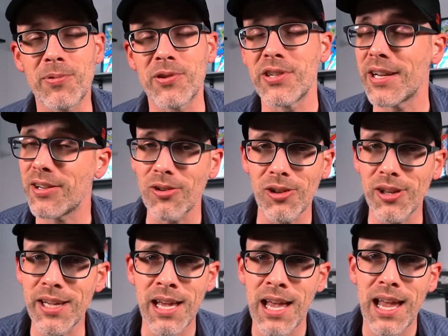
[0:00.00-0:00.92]

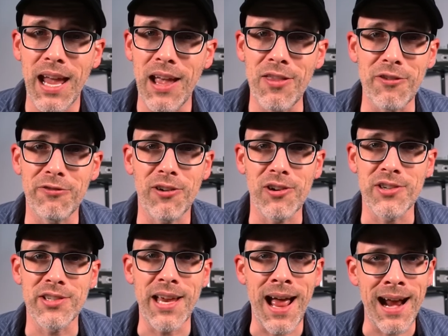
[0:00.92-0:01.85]
particularly in the
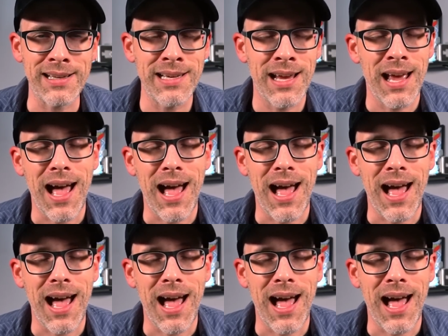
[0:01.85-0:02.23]
first act.